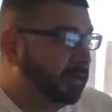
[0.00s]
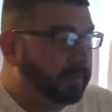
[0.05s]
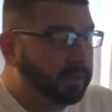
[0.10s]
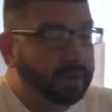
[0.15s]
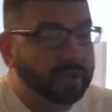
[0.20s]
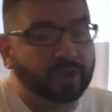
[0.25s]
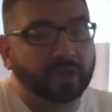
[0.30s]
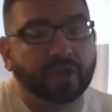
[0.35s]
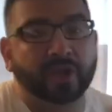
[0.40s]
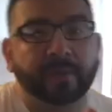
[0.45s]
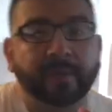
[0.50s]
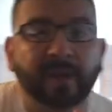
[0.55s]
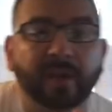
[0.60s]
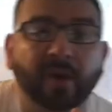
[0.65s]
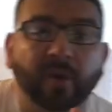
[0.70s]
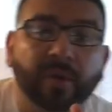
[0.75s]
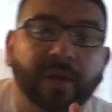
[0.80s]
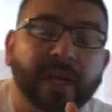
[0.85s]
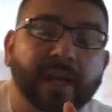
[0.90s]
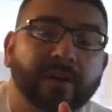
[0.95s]
Those are going to be
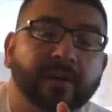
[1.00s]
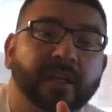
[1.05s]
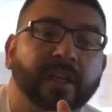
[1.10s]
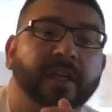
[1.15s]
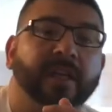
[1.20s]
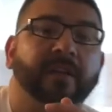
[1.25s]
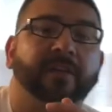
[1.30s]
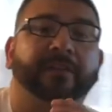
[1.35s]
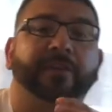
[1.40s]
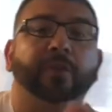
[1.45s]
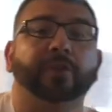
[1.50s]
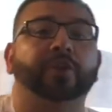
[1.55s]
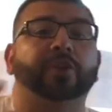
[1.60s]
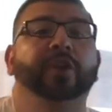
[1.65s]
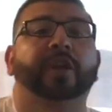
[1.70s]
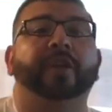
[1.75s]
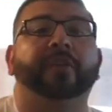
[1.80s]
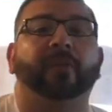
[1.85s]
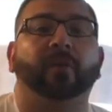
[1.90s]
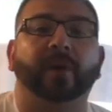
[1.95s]
going out in future
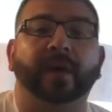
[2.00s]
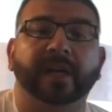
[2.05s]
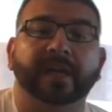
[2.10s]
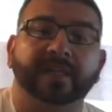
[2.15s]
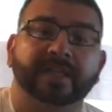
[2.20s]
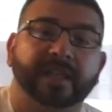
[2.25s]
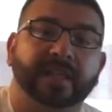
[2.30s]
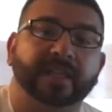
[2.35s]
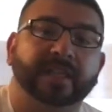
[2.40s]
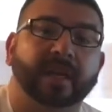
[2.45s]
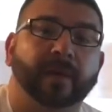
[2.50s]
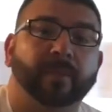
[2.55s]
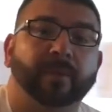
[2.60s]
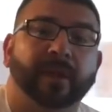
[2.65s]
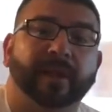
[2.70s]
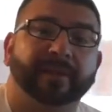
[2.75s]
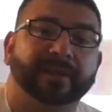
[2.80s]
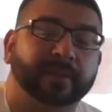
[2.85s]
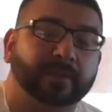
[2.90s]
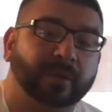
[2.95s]
giveaways. Anytime we
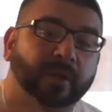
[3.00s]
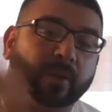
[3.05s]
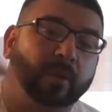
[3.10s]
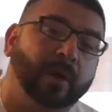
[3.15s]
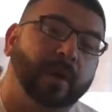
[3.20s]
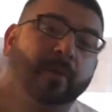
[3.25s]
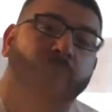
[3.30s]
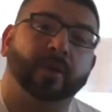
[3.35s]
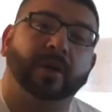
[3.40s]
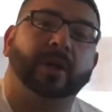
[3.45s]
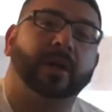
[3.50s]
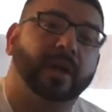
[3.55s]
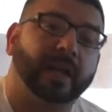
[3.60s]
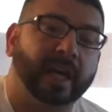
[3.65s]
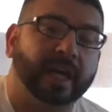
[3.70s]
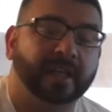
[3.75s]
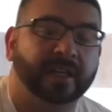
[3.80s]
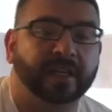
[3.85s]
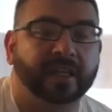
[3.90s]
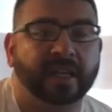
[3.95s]
give something away, we're going to
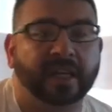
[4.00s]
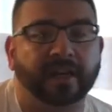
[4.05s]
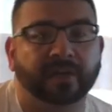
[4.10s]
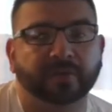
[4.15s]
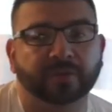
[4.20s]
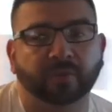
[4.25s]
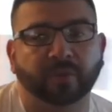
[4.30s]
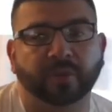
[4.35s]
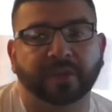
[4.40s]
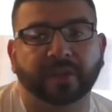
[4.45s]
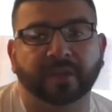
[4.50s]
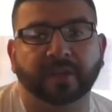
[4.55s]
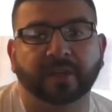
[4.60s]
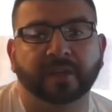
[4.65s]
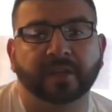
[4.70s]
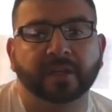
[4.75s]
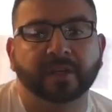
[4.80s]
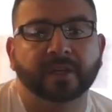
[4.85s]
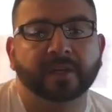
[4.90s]
add decals with it.